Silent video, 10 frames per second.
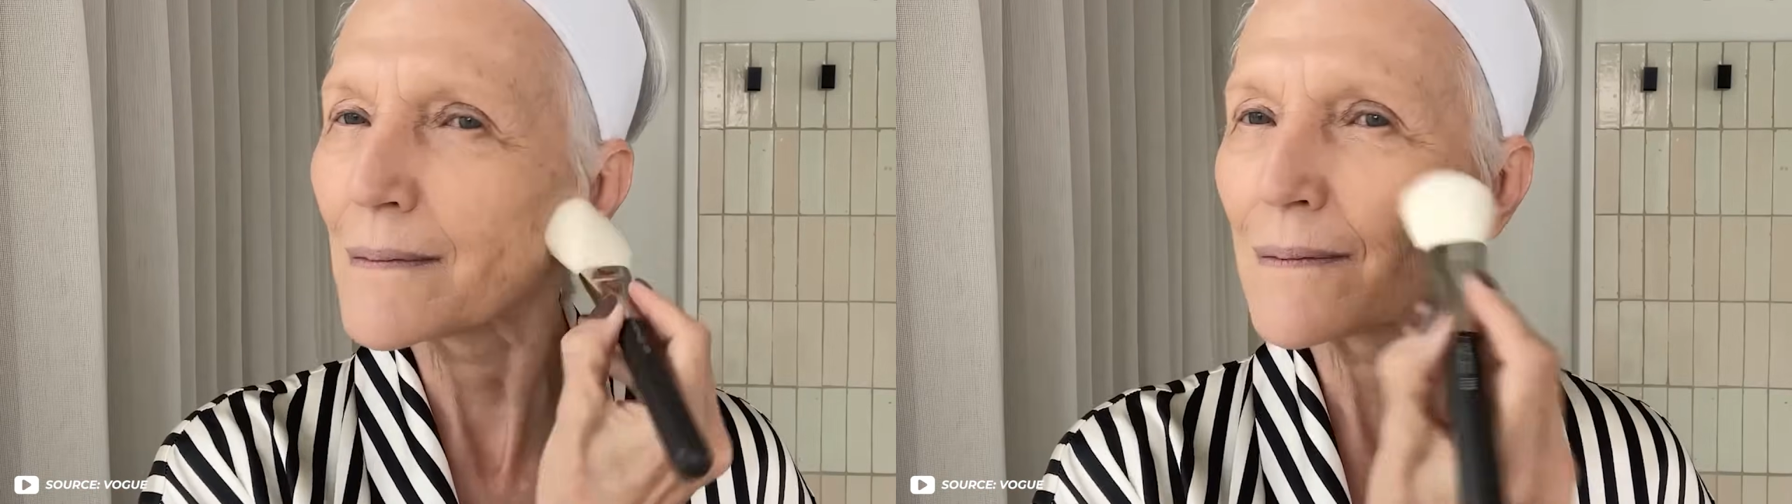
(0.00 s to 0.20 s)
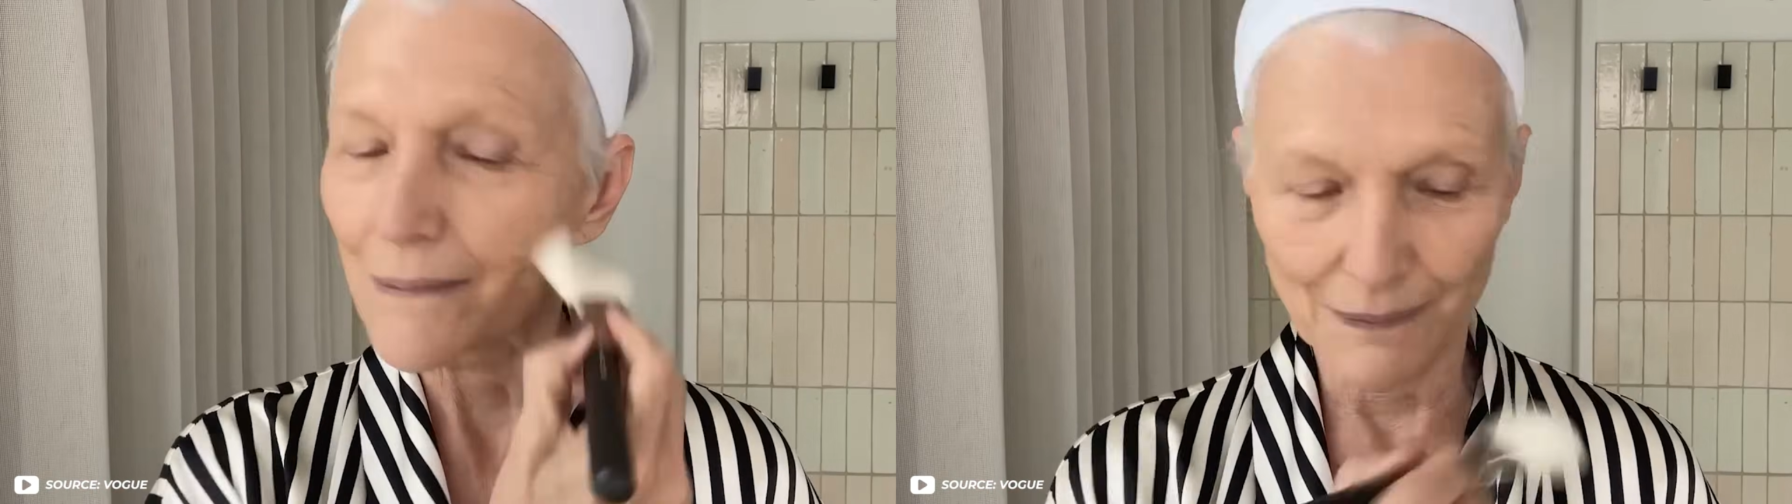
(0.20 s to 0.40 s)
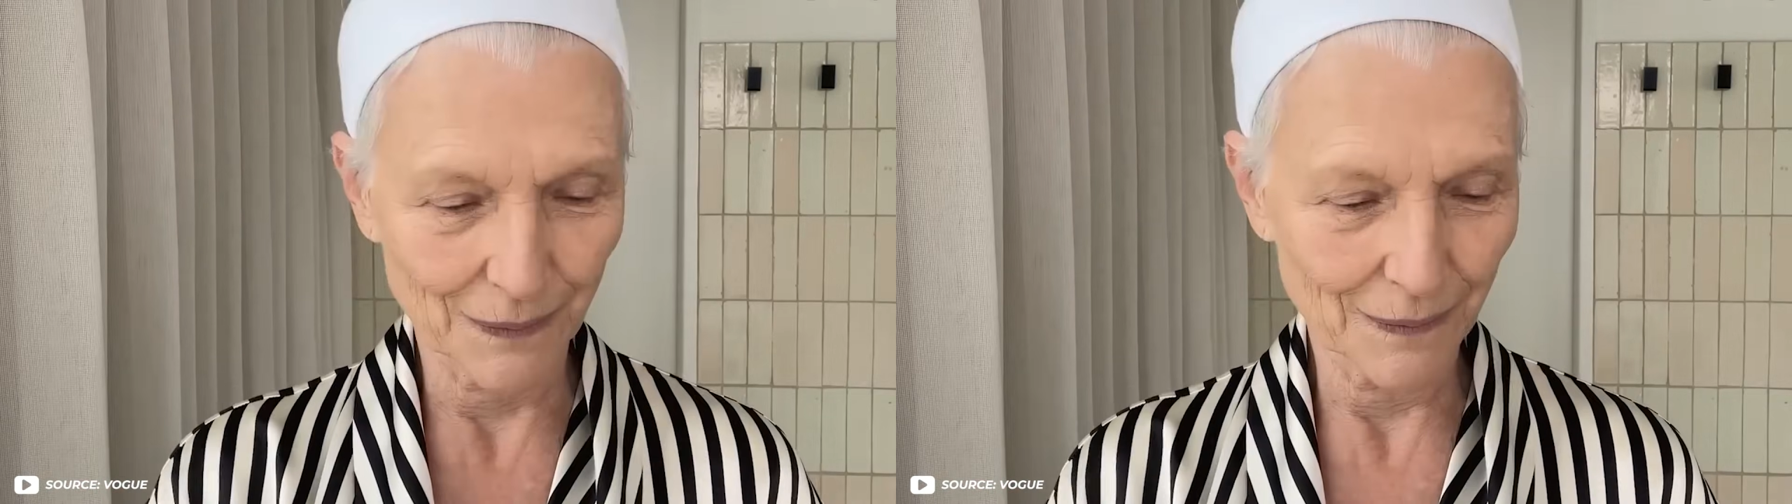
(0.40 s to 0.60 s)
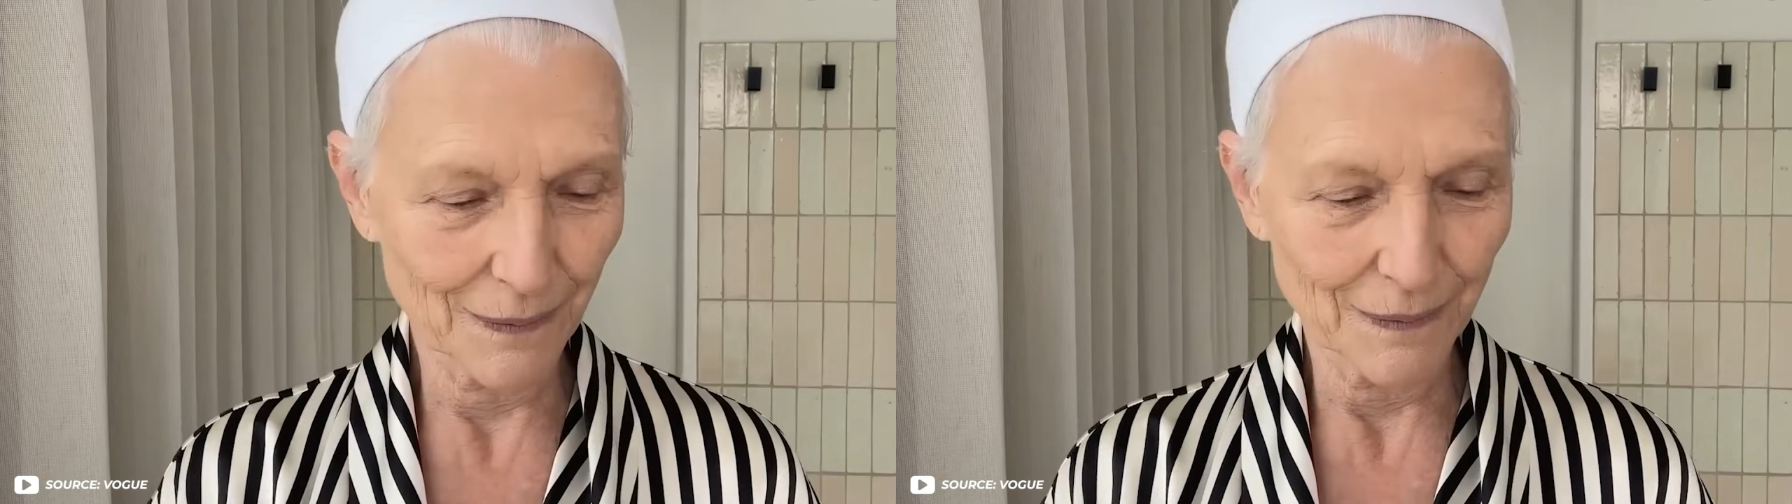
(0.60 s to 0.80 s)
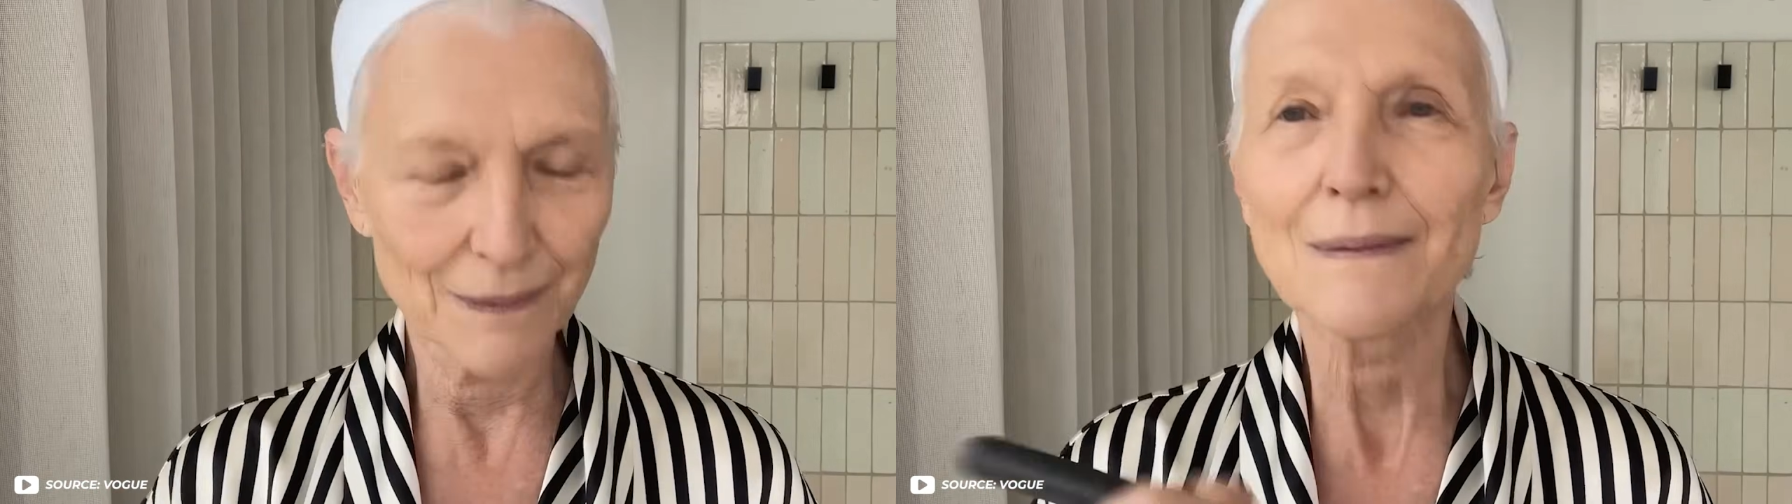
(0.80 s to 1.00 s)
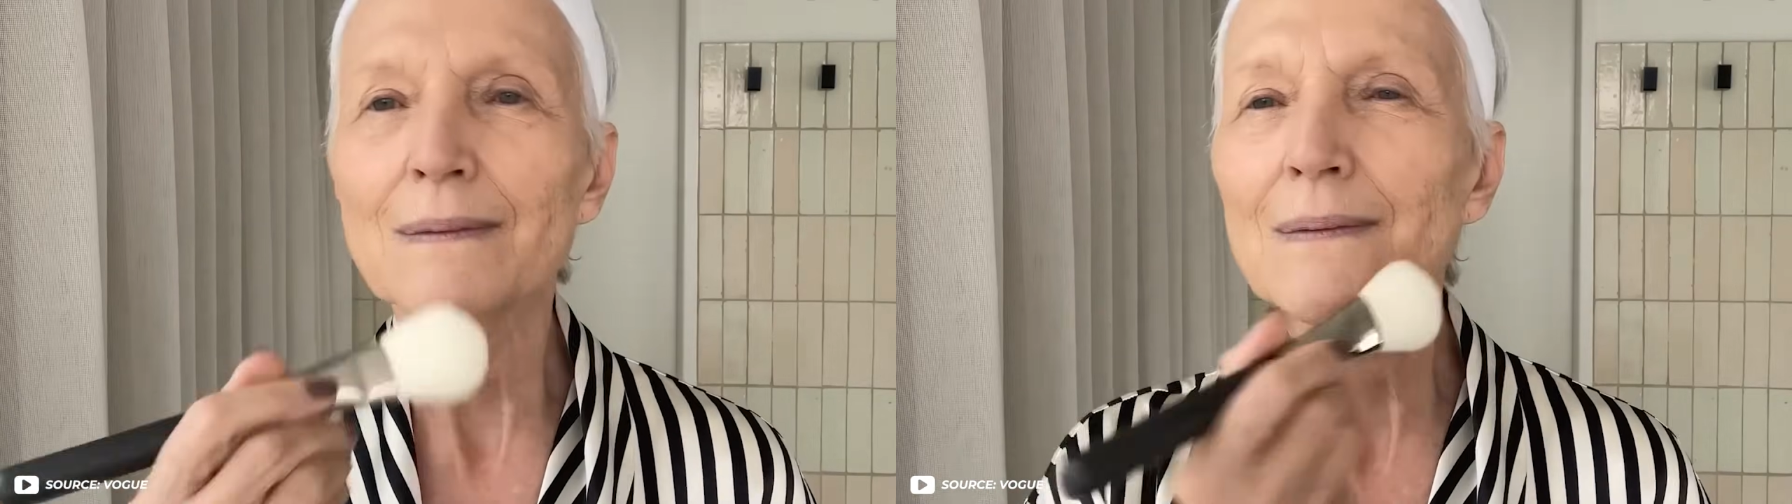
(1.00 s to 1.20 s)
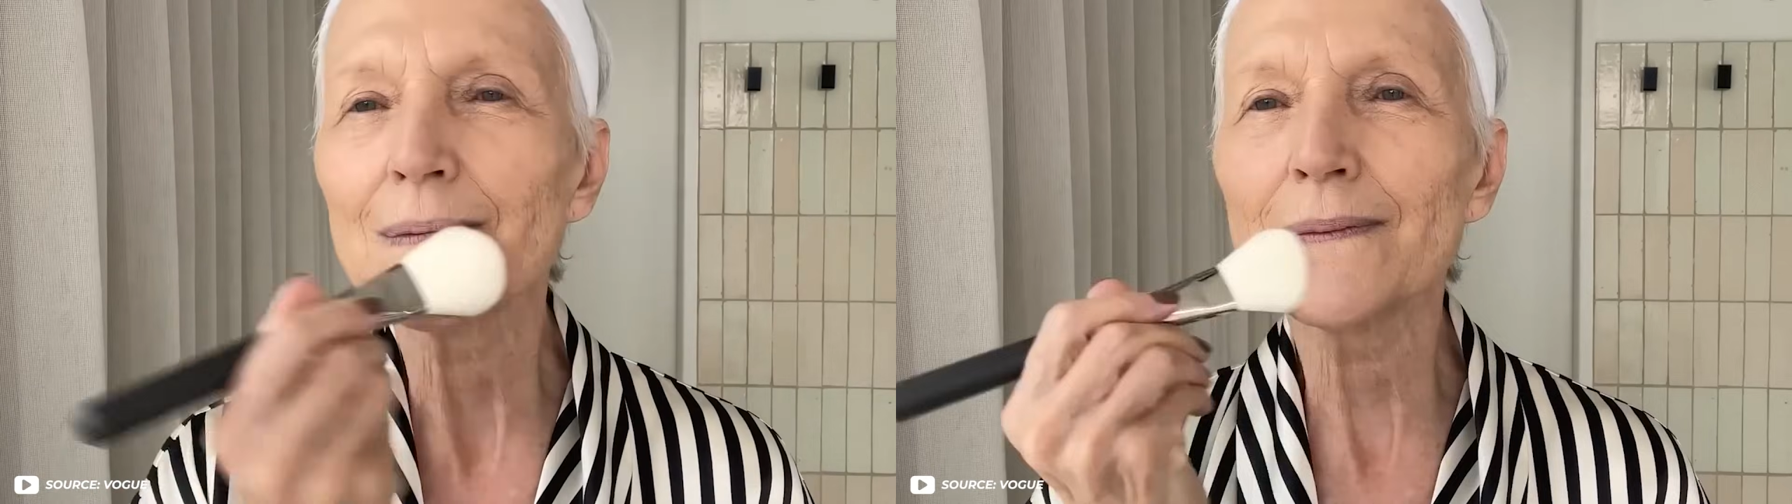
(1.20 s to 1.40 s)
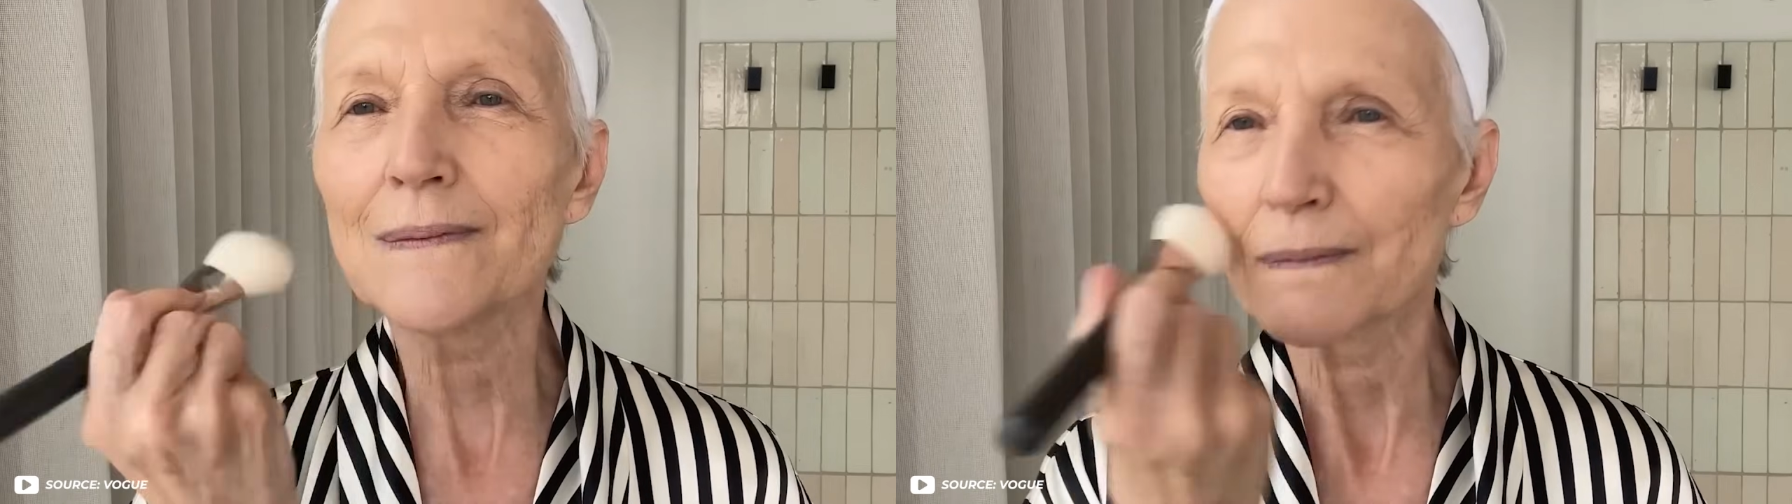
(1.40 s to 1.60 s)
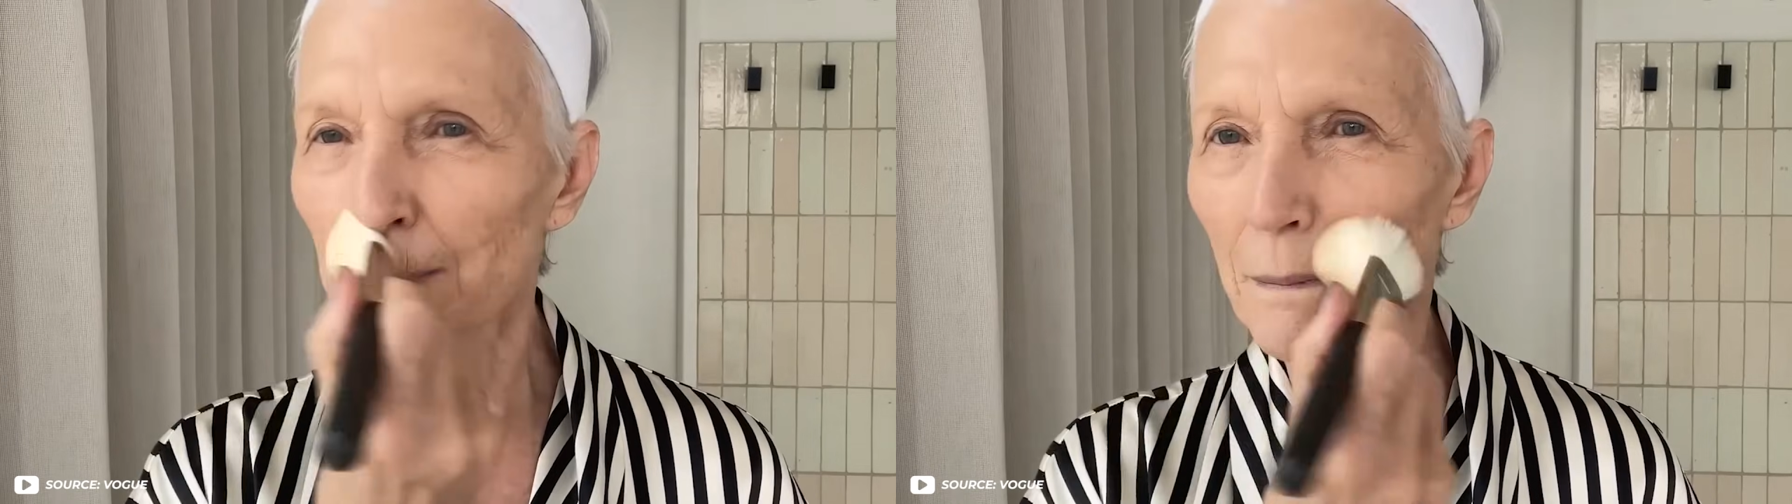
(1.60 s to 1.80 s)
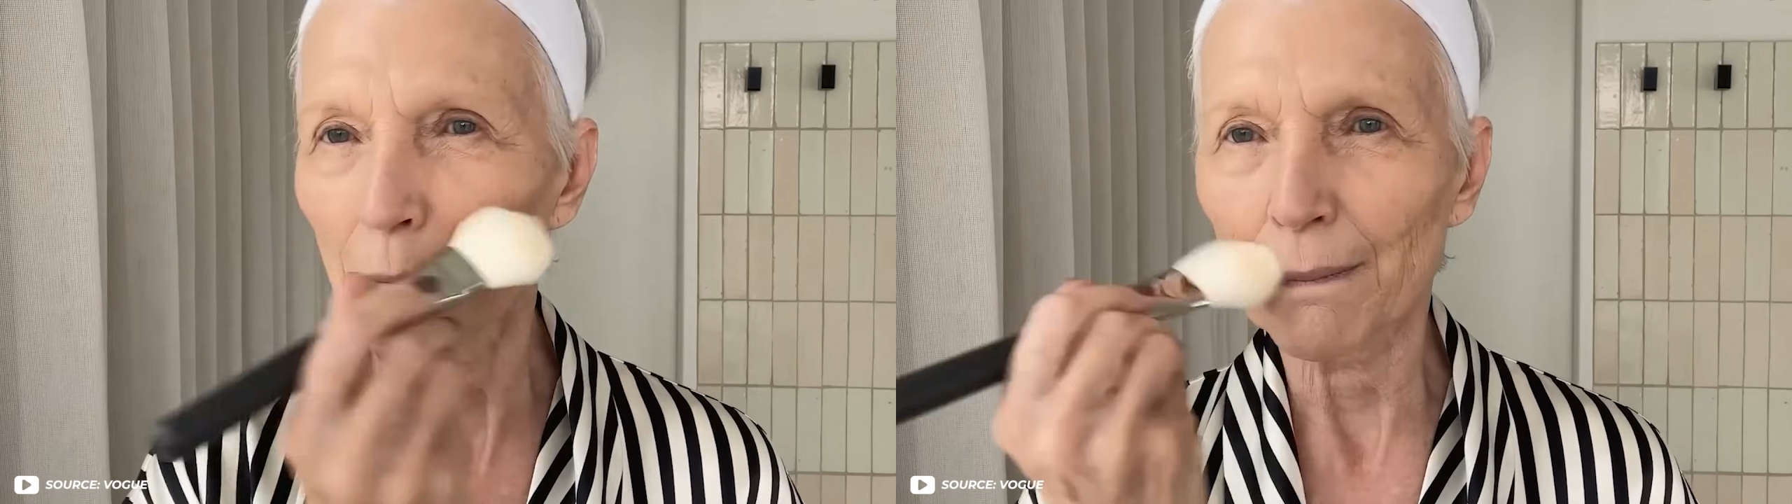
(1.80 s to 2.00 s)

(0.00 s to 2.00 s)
as it can emphasize texture.